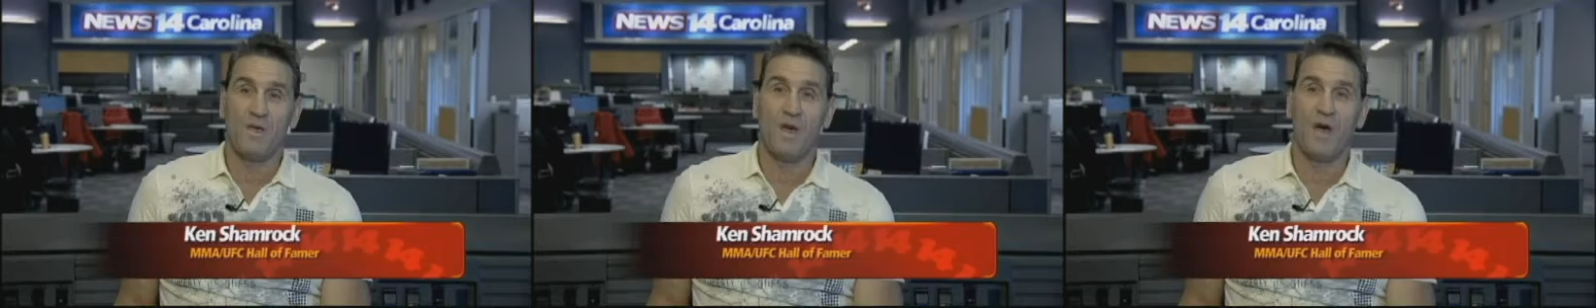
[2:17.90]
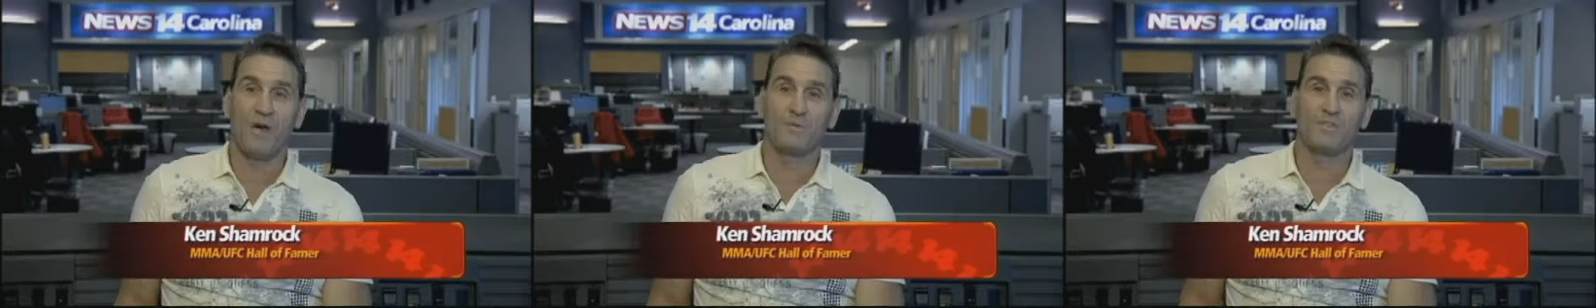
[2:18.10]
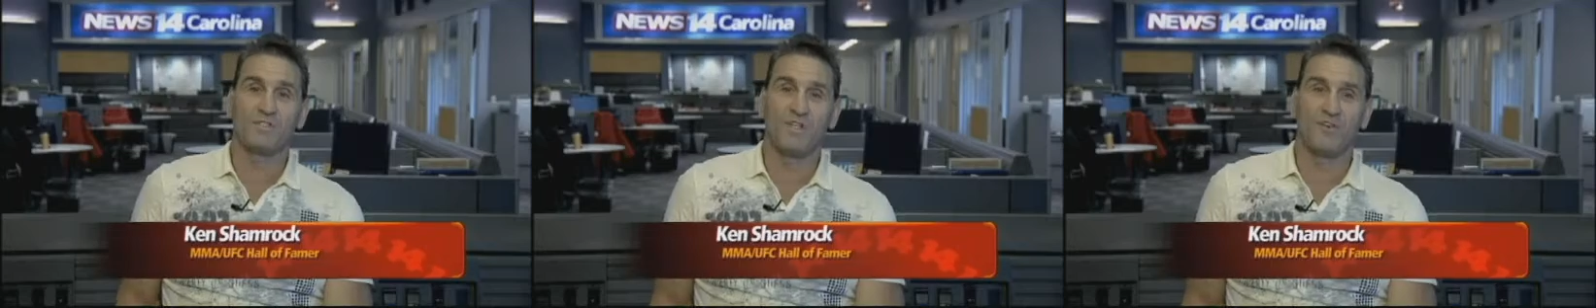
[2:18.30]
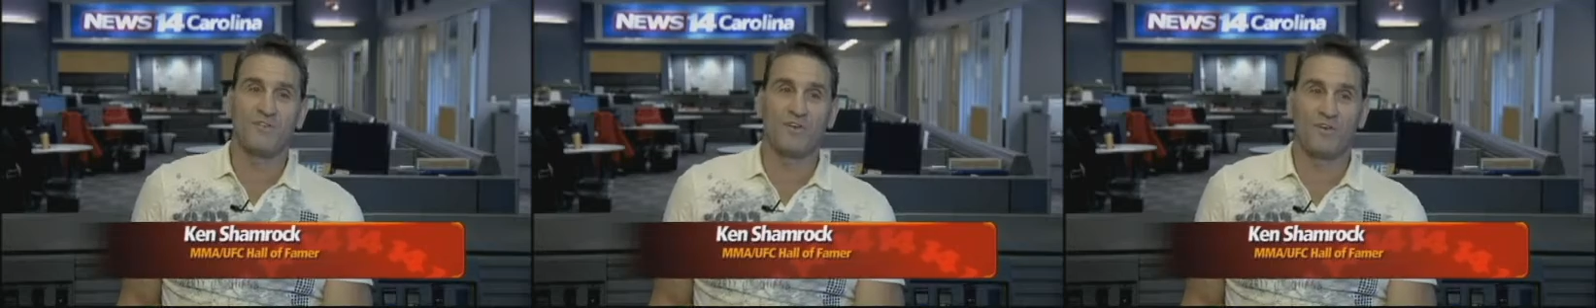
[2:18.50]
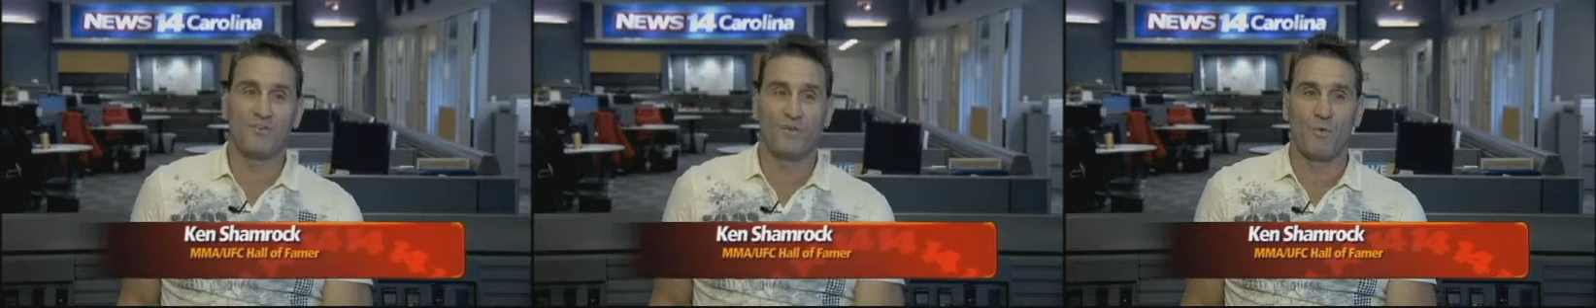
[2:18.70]
Yeah, it was tough
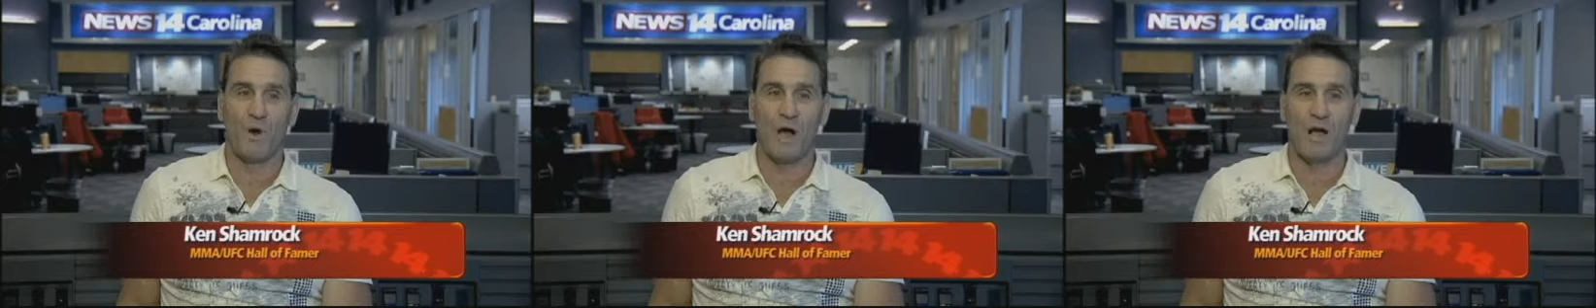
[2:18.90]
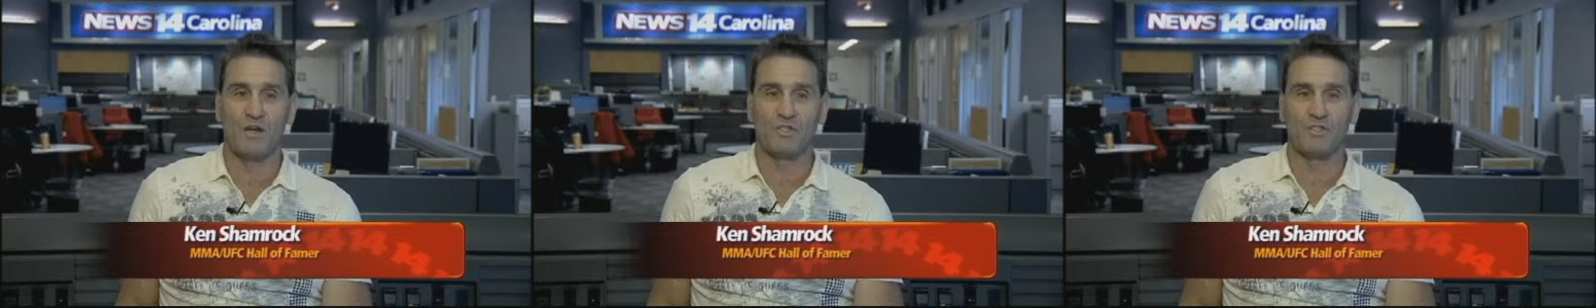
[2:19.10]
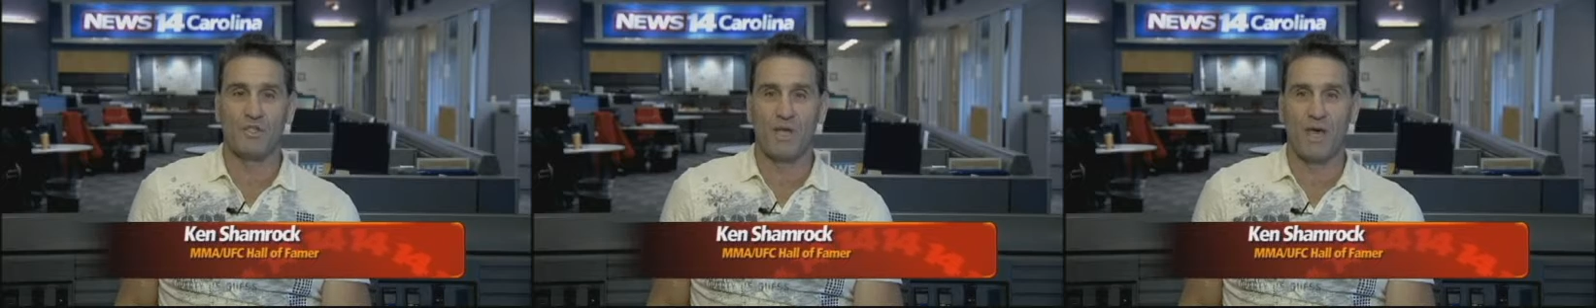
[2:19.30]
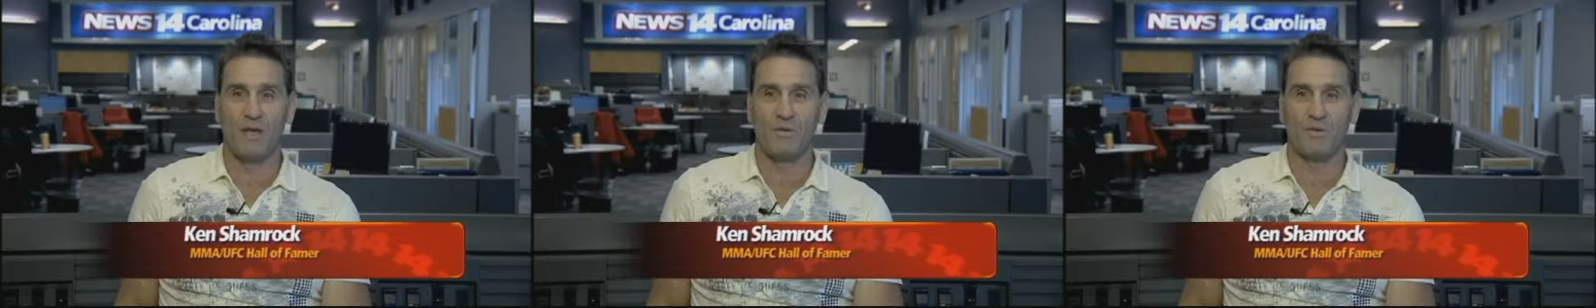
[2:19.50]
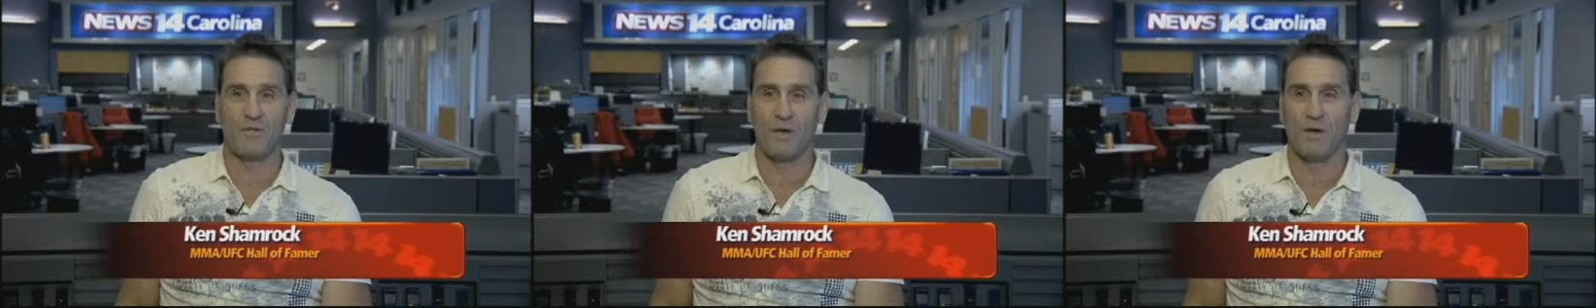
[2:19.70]
there for a while, because you
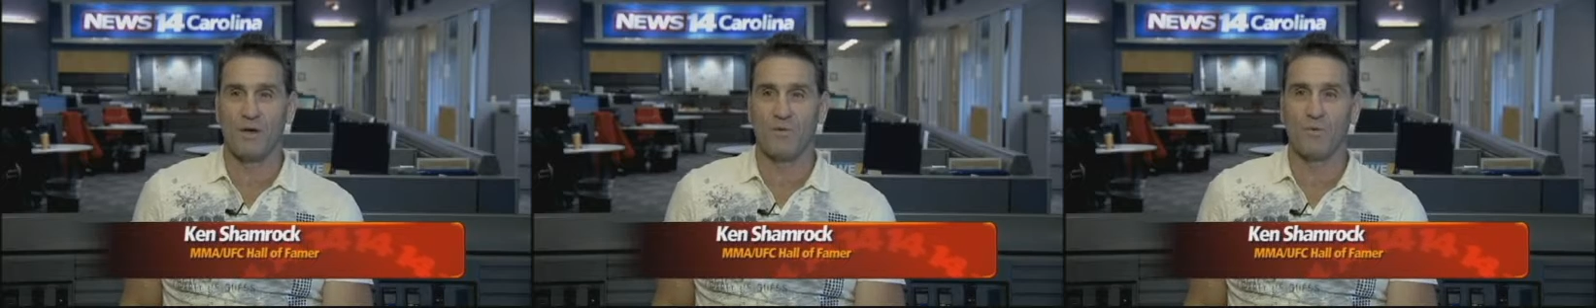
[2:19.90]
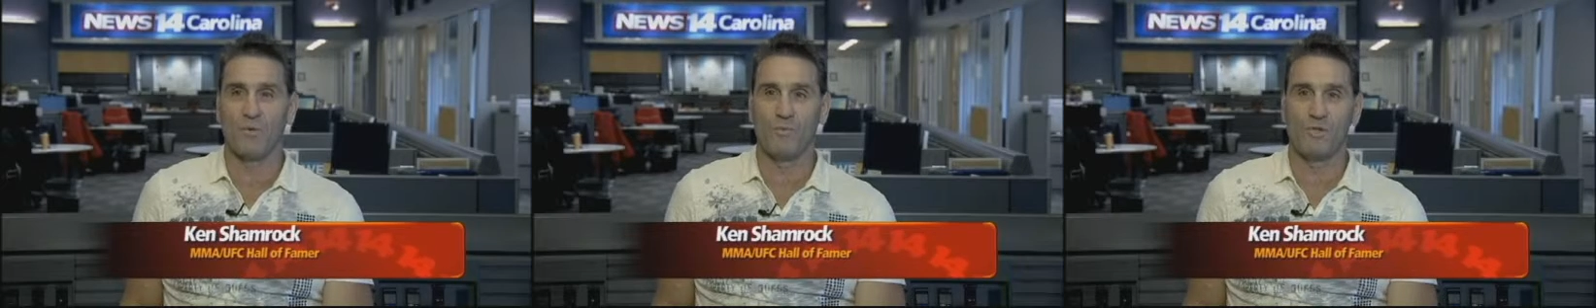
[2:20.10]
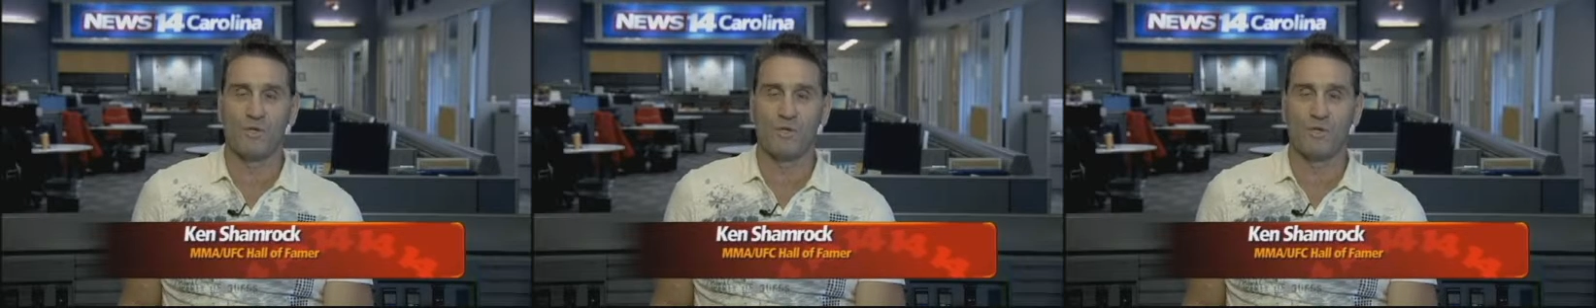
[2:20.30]
had what